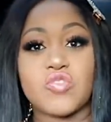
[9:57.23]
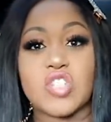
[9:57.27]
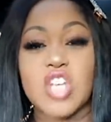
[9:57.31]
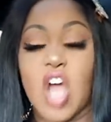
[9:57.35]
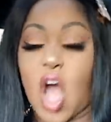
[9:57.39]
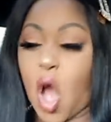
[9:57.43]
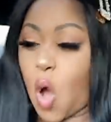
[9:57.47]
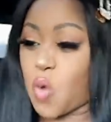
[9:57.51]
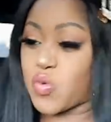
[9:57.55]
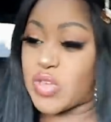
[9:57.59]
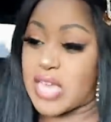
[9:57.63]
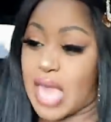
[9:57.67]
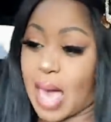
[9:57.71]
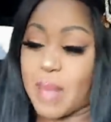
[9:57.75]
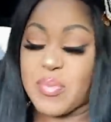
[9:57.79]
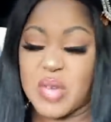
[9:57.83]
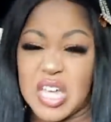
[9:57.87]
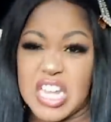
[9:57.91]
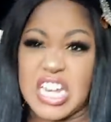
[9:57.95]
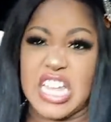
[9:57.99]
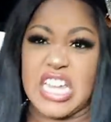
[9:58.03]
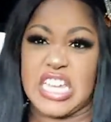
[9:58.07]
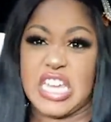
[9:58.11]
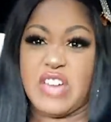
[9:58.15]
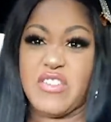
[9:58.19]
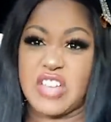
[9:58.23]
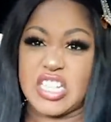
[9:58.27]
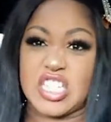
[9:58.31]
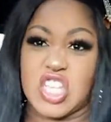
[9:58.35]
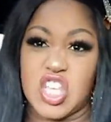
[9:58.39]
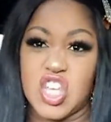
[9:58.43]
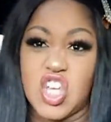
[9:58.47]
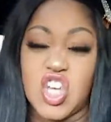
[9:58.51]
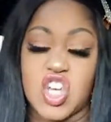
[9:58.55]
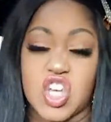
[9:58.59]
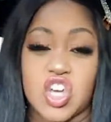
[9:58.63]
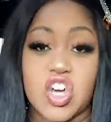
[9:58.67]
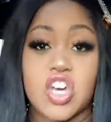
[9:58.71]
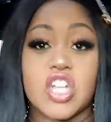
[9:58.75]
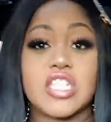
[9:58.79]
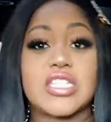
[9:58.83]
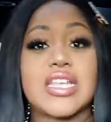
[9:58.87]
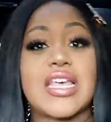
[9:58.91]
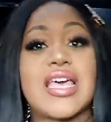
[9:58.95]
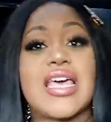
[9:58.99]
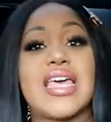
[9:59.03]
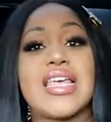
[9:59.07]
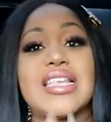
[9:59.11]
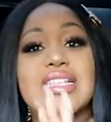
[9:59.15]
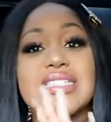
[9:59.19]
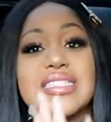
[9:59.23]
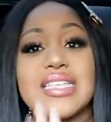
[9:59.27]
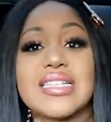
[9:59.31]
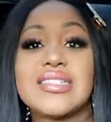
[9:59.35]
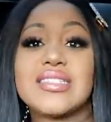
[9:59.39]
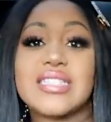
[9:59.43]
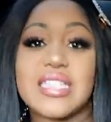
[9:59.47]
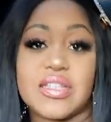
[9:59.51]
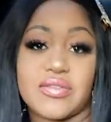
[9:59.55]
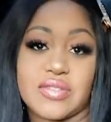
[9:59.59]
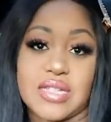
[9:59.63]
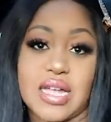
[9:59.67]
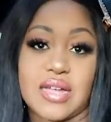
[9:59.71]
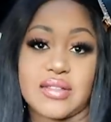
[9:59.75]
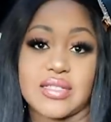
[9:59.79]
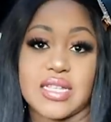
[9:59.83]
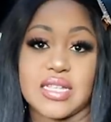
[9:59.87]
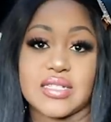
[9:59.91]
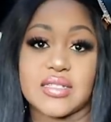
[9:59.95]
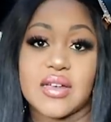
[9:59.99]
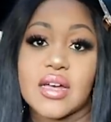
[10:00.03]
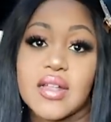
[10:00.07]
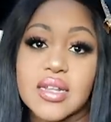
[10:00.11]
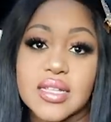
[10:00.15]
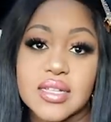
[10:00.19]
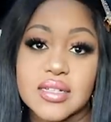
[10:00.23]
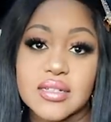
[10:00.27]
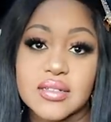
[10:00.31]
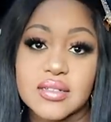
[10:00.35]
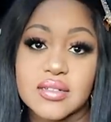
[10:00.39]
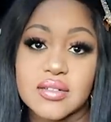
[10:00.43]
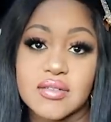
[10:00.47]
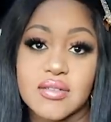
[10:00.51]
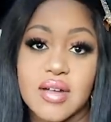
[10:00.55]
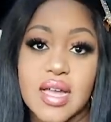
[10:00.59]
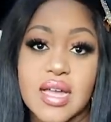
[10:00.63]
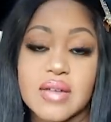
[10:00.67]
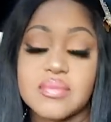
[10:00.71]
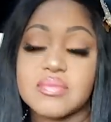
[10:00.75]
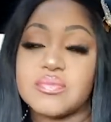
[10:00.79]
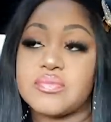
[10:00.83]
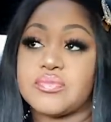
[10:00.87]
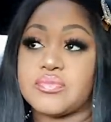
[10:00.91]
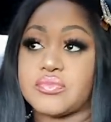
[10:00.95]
Oh, yeah, I'm going to give it to you good. Sensitive down there, darling. All right.